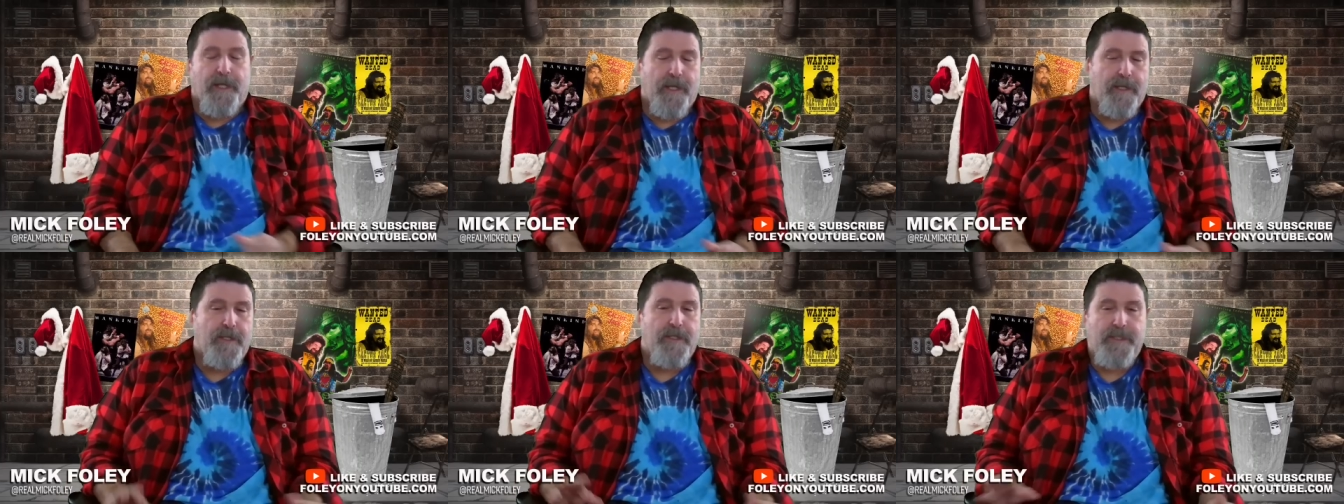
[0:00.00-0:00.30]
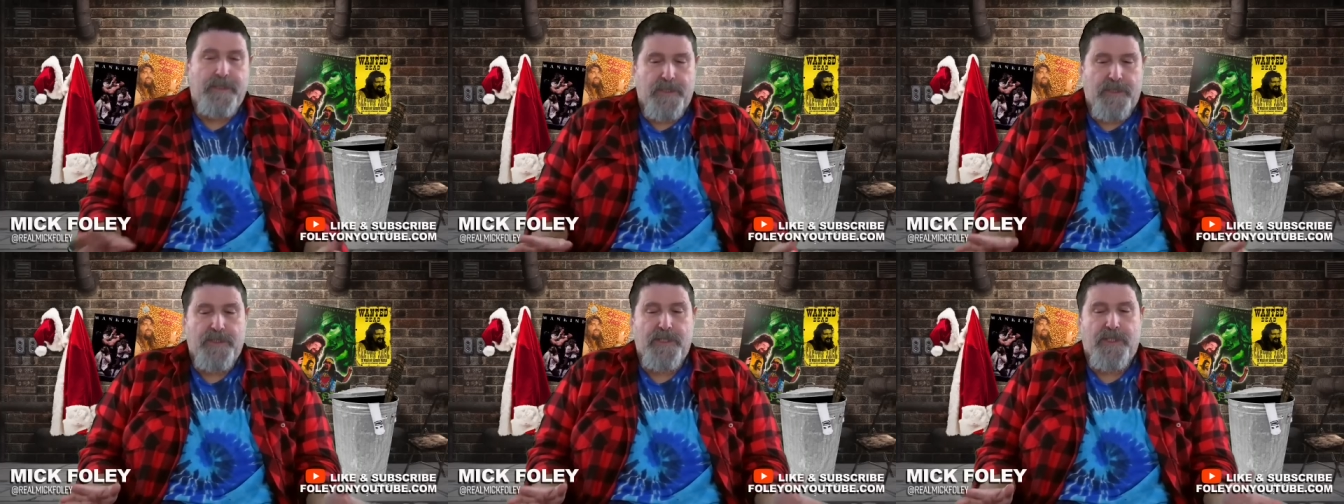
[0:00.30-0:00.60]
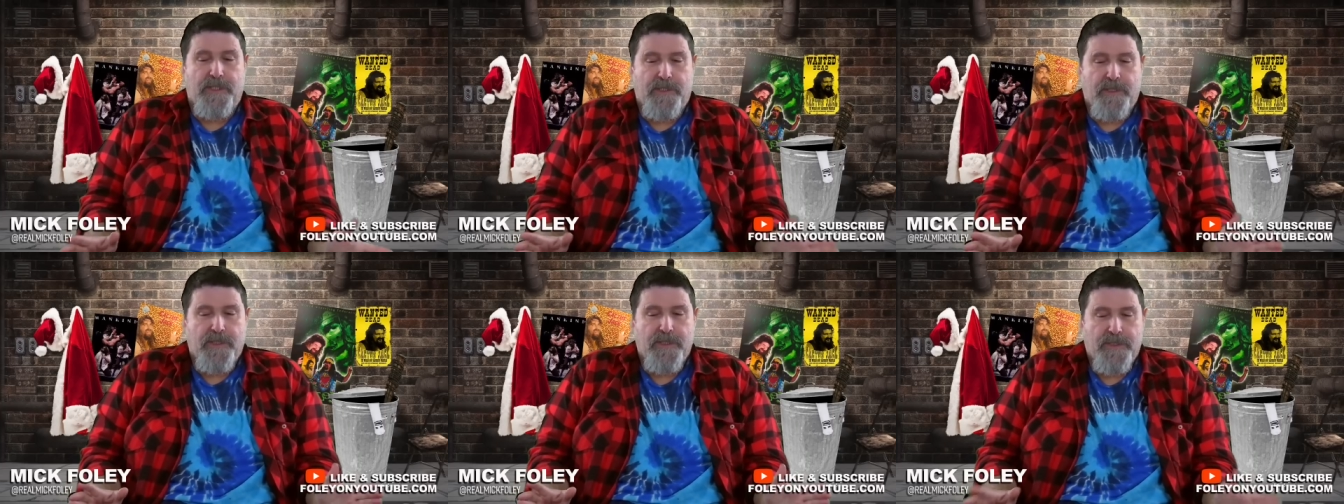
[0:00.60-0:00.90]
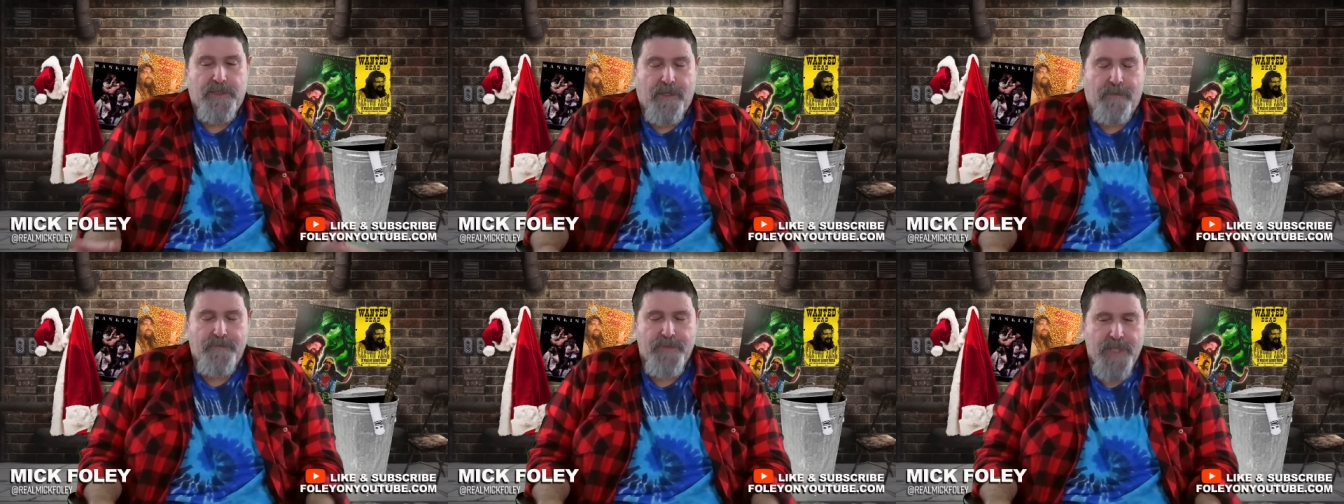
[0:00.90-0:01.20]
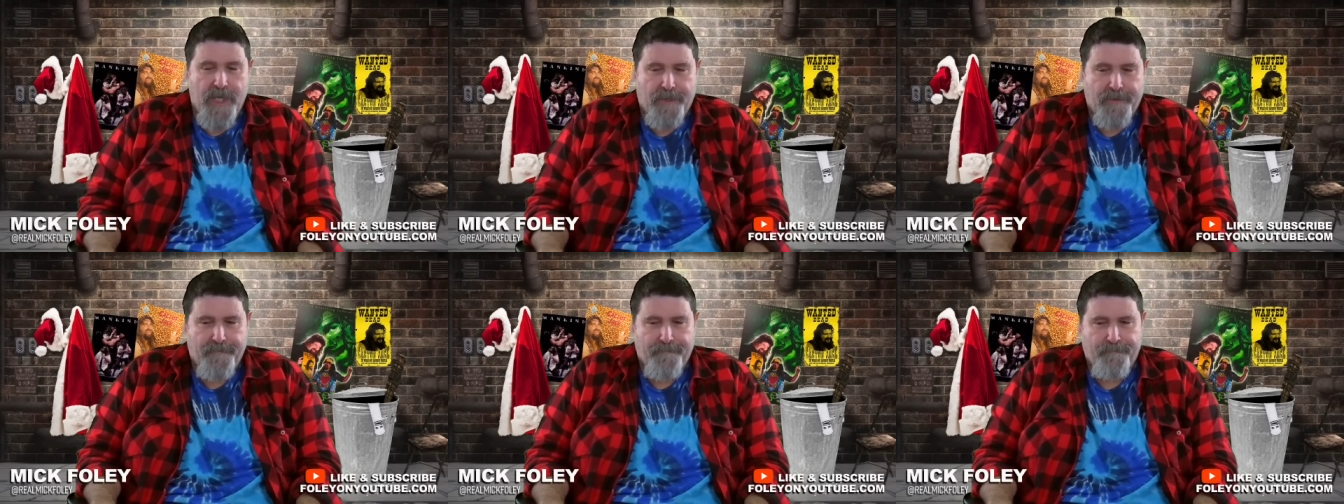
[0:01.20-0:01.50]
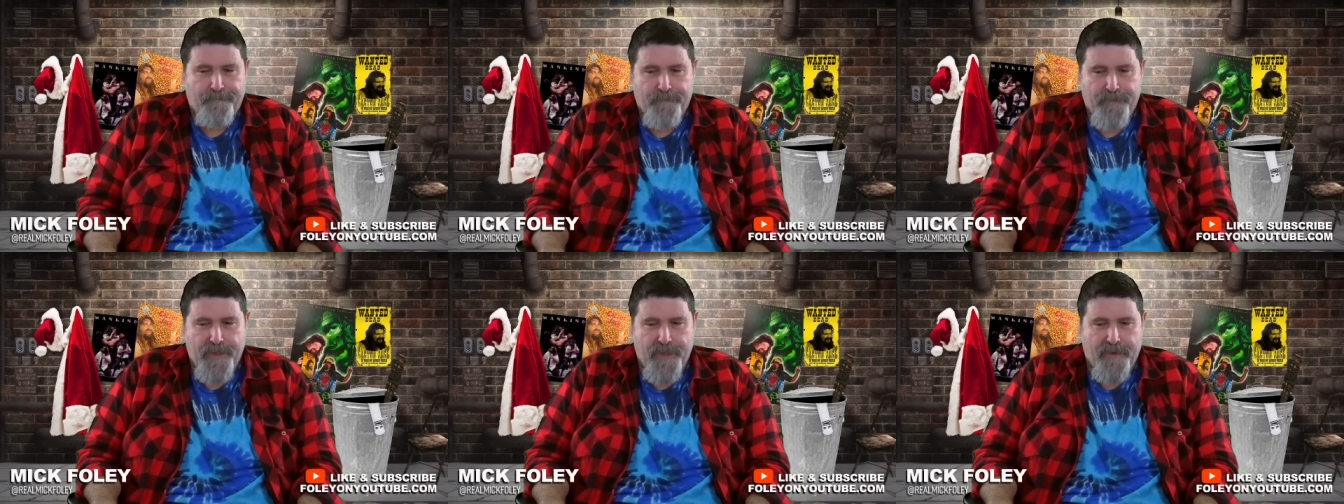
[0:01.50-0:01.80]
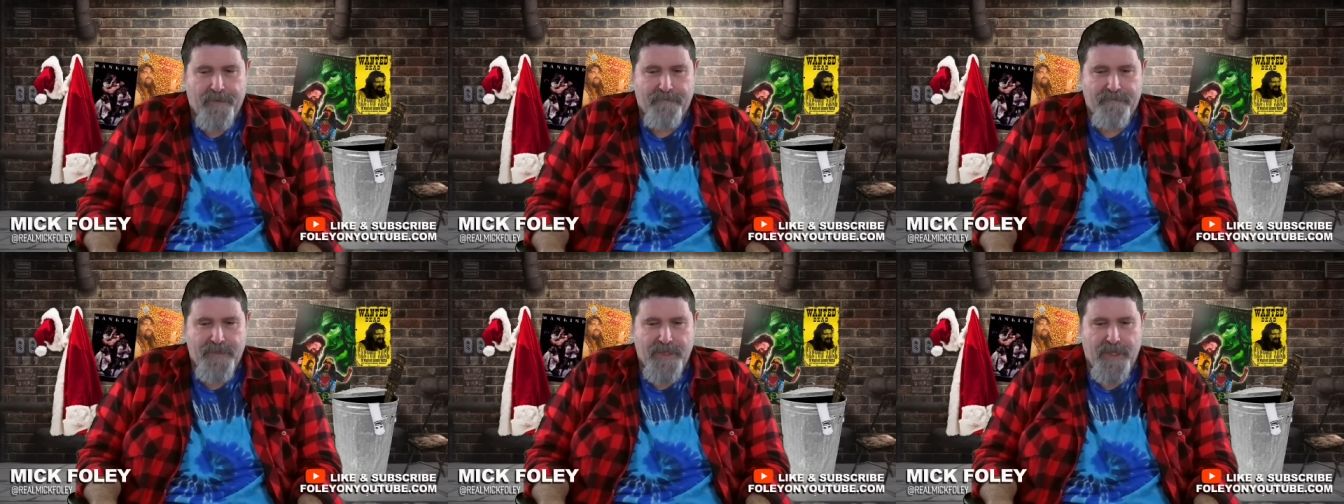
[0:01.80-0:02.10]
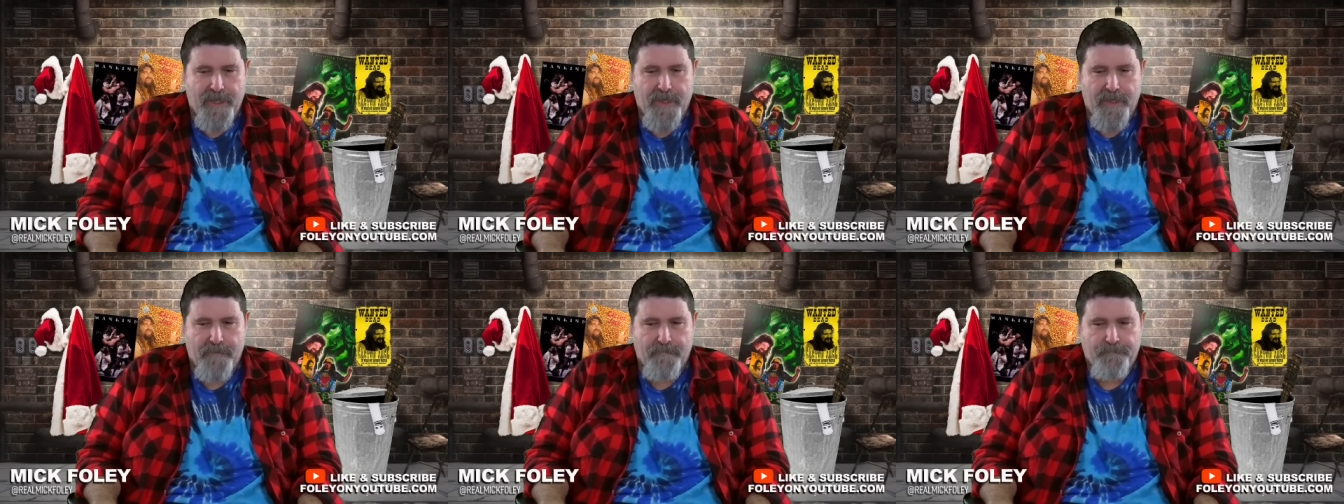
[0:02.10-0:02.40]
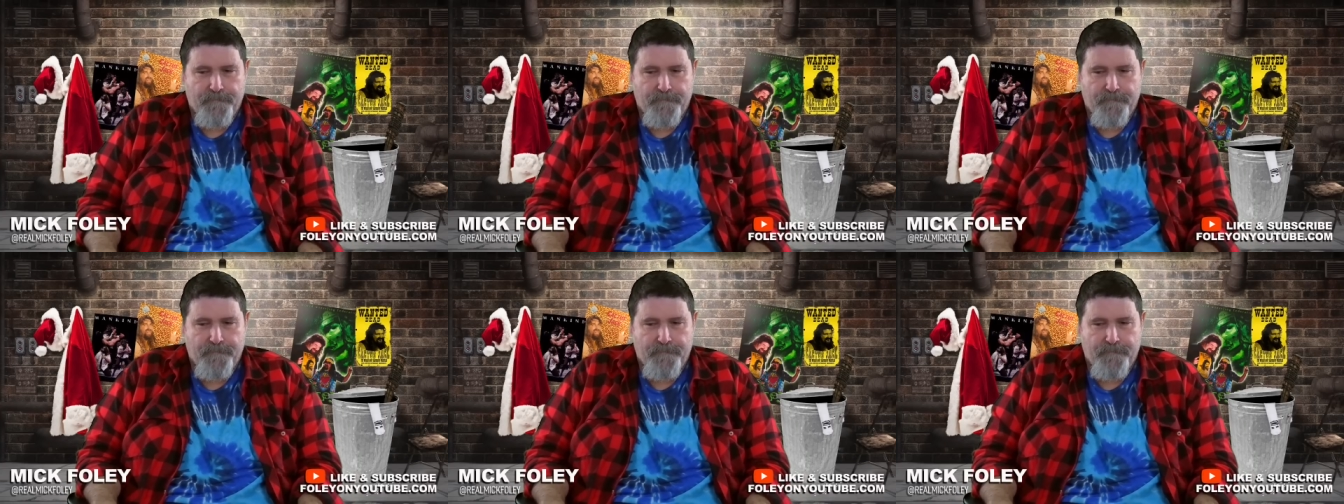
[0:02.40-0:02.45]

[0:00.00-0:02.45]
I know this isn't the subject of the